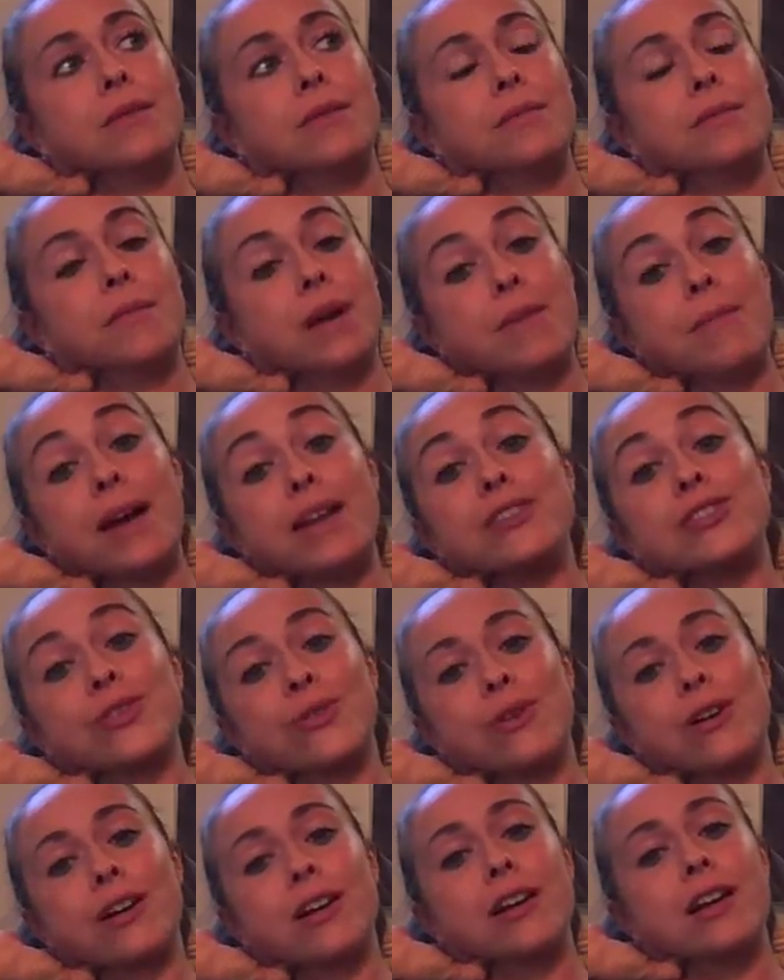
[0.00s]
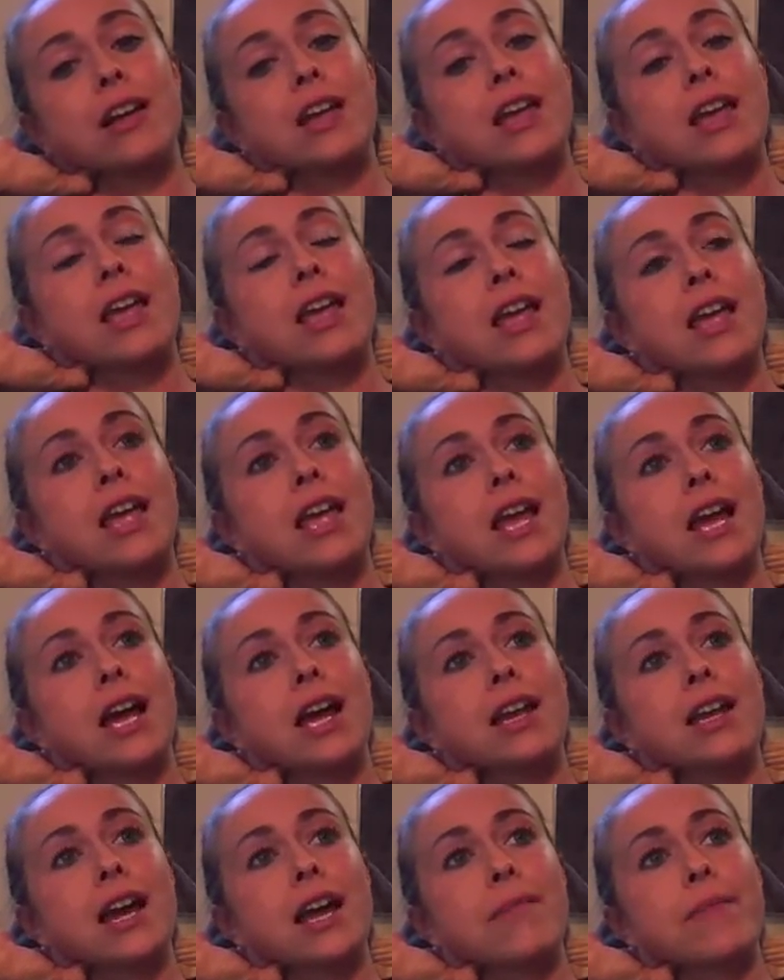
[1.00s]
my mentor,
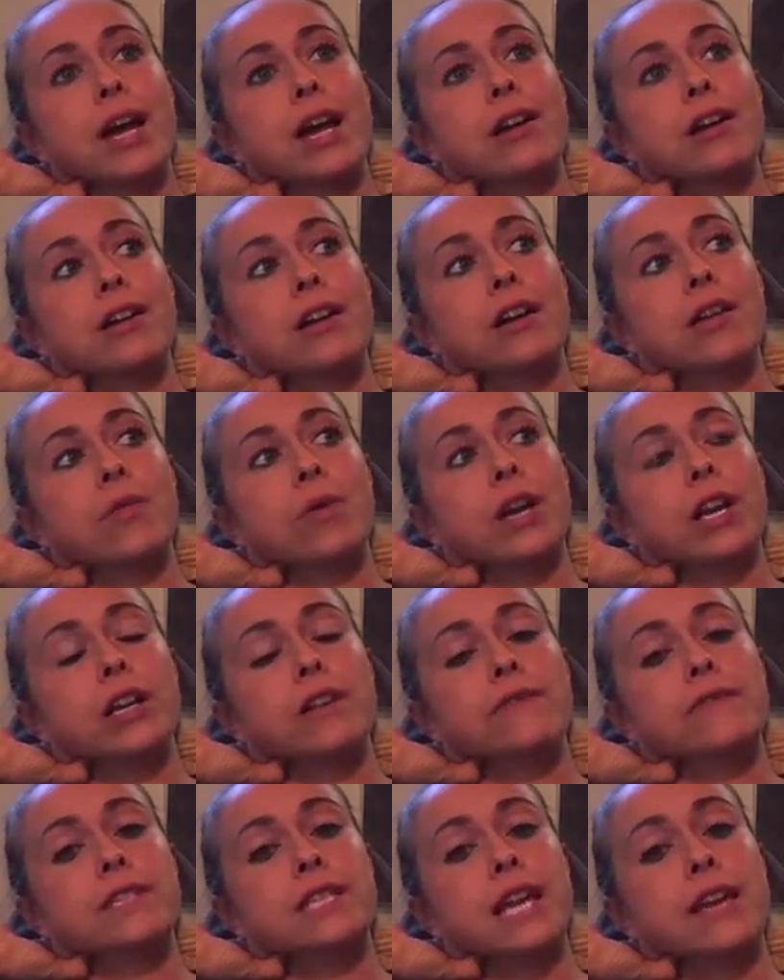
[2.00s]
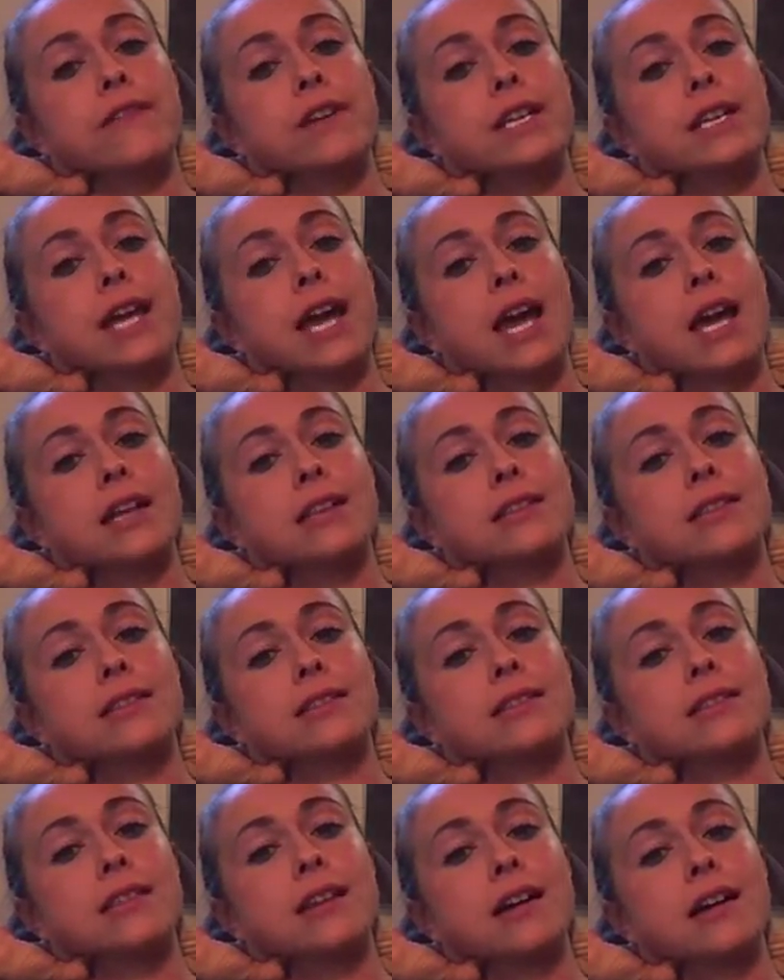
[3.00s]
and I met her at one of David
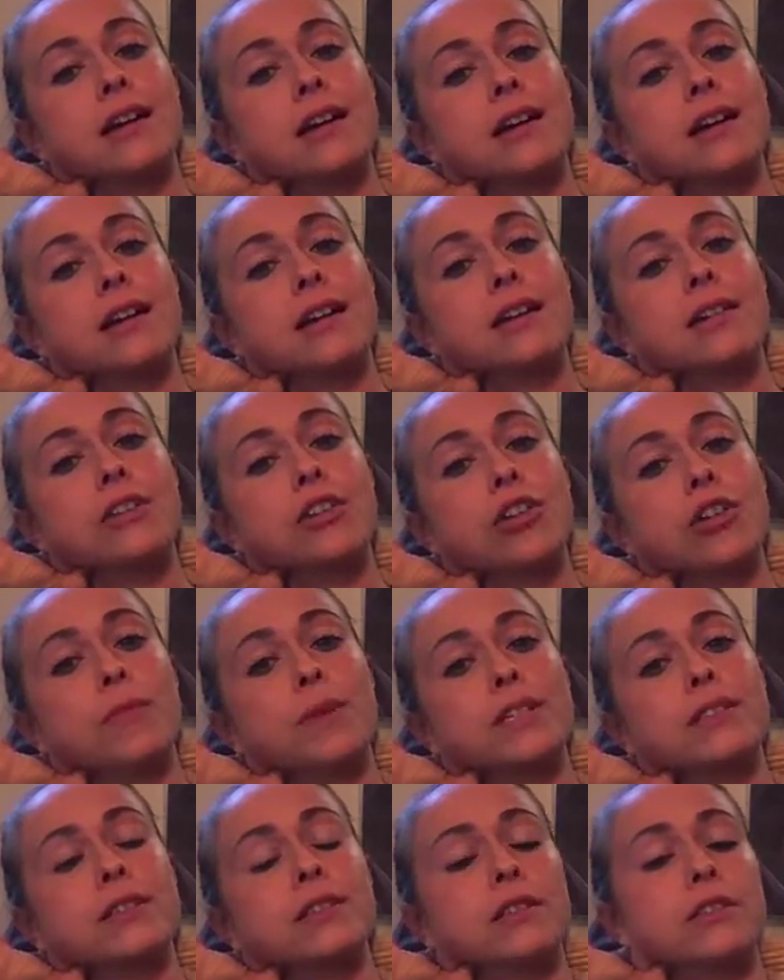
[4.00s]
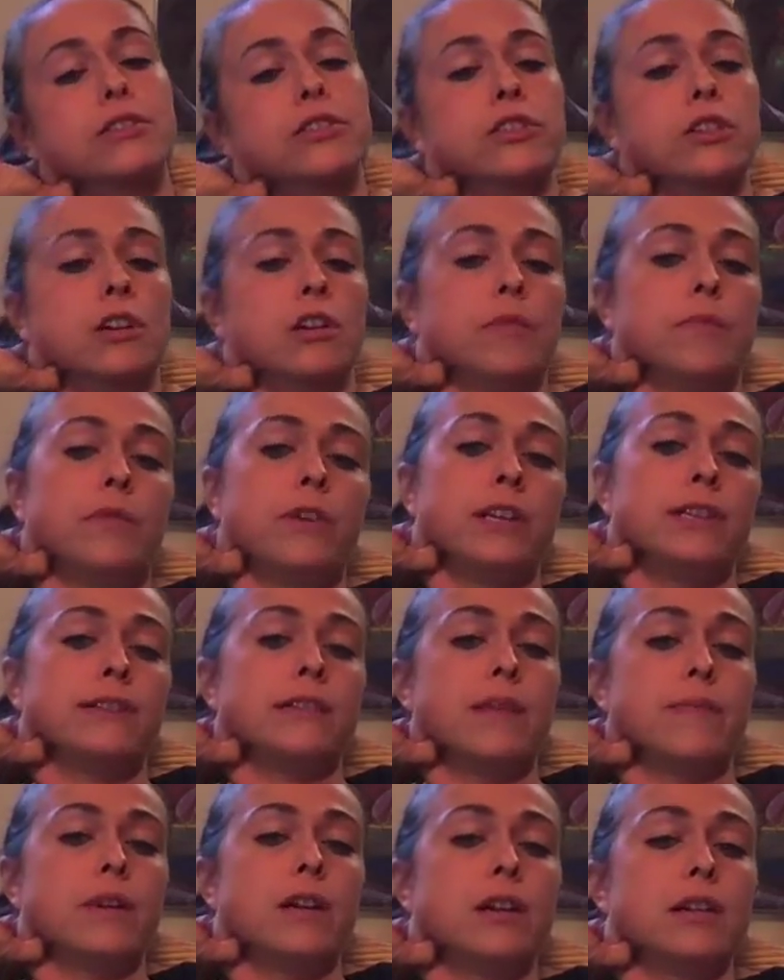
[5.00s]
Kent's neuromuscular trigger point
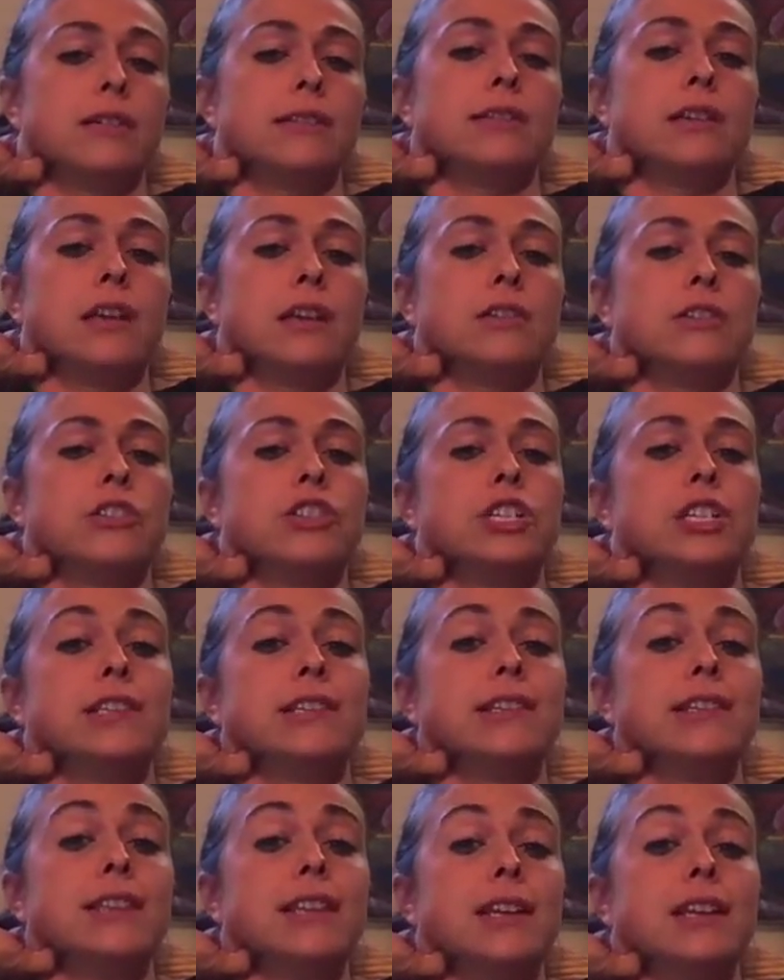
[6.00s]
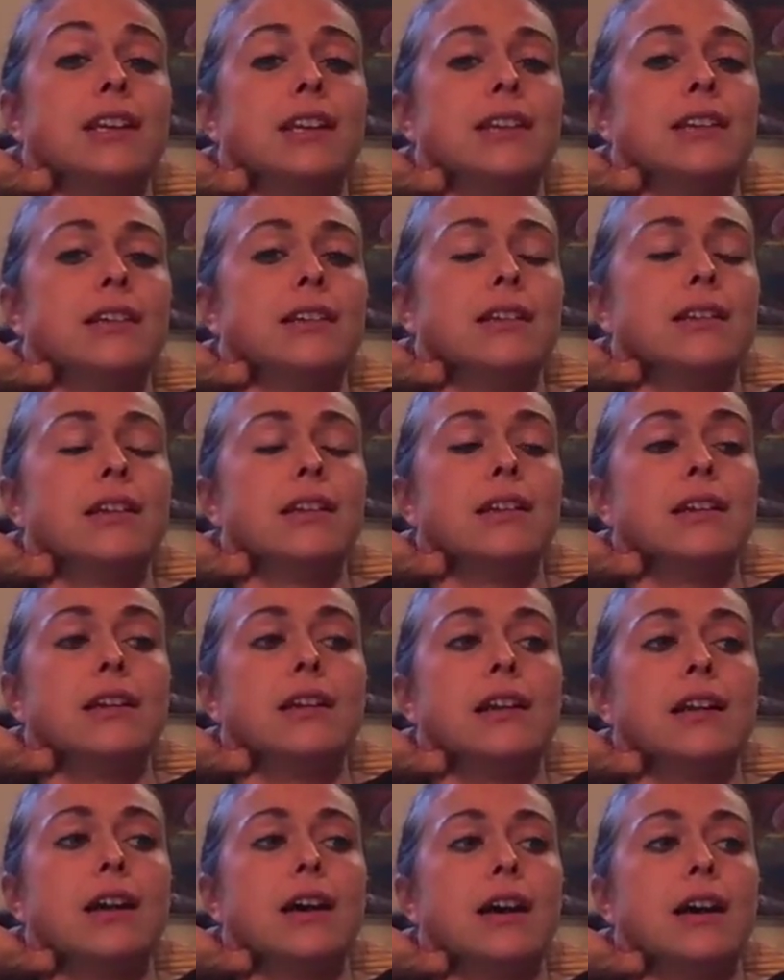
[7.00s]
seminars, and she's in Lincoln.
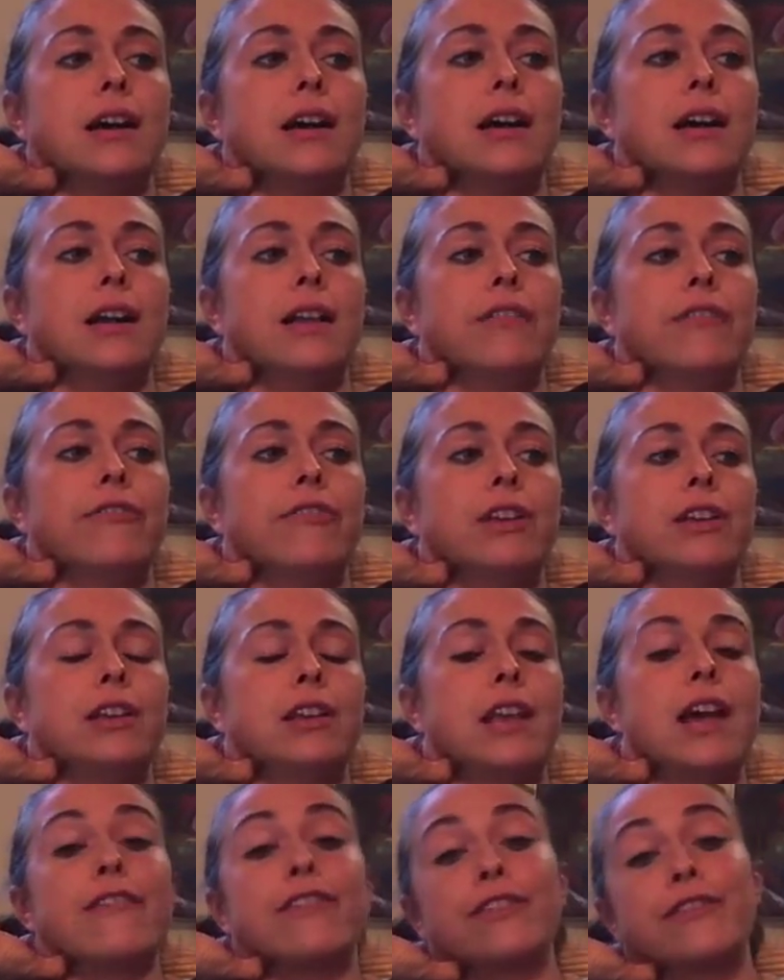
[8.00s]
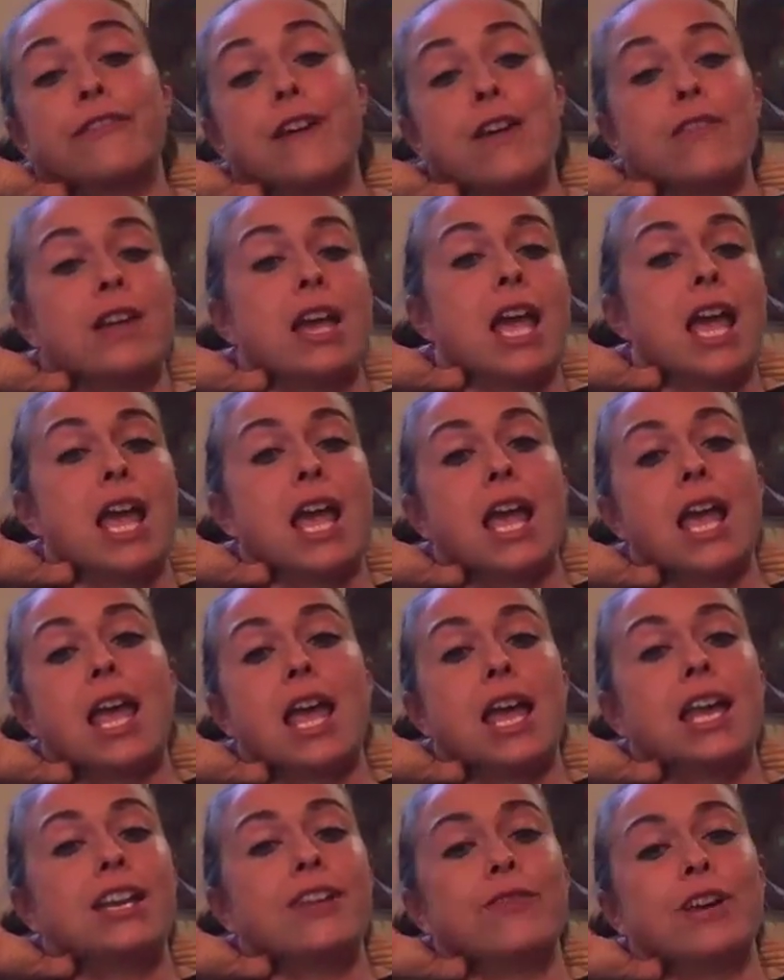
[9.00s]
I've never found
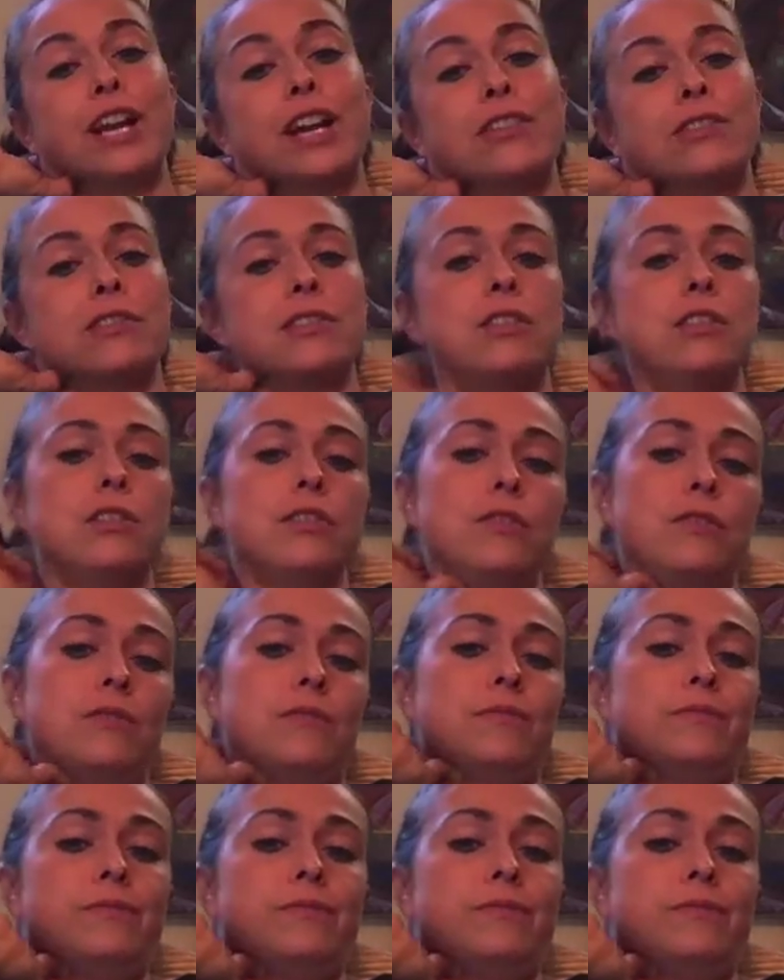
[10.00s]
anyone else who